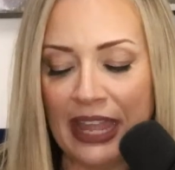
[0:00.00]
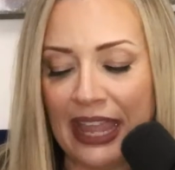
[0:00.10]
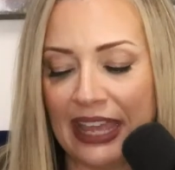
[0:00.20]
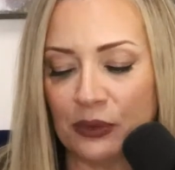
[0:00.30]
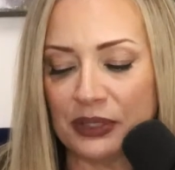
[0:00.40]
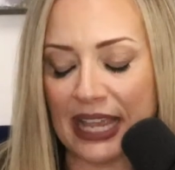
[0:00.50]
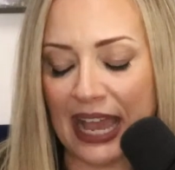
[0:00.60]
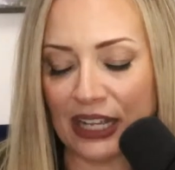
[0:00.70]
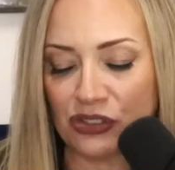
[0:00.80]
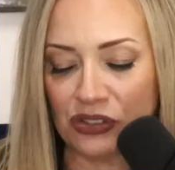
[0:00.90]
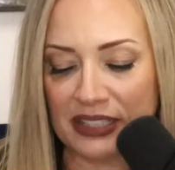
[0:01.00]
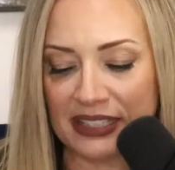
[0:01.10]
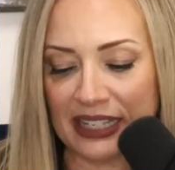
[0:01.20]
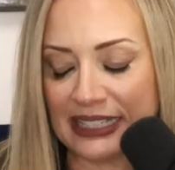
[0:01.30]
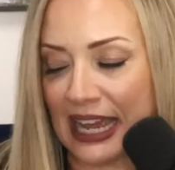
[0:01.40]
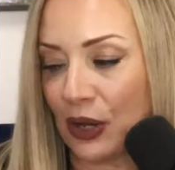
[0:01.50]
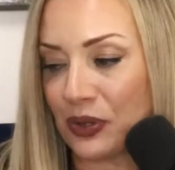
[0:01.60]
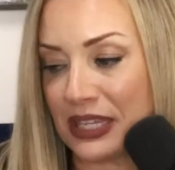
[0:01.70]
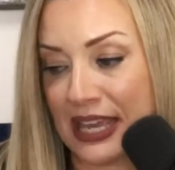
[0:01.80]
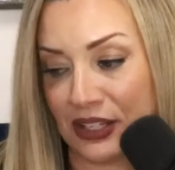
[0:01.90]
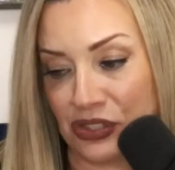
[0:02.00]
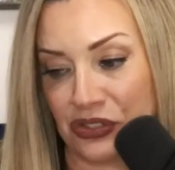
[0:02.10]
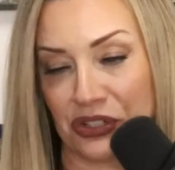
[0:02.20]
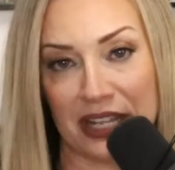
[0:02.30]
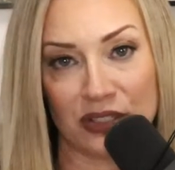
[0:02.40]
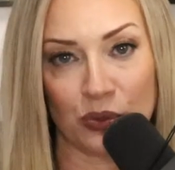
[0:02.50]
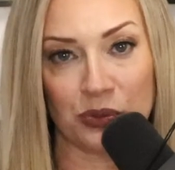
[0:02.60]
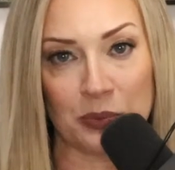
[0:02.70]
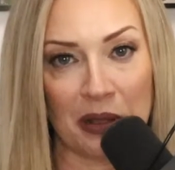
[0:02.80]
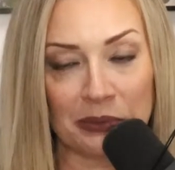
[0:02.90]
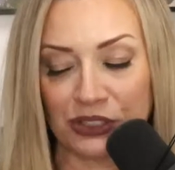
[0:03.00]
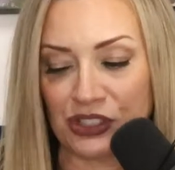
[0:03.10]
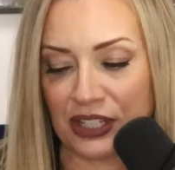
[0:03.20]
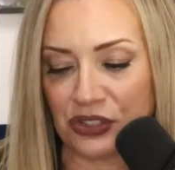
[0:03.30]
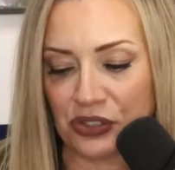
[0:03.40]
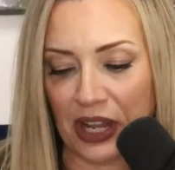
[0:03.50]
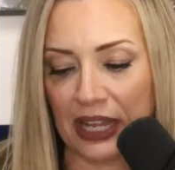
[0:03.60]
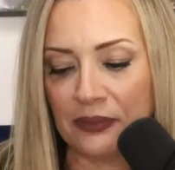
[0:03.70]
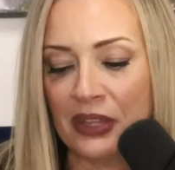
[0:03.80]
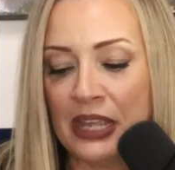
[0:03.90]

and it was actually sent out yesterday, so it was published yesterday.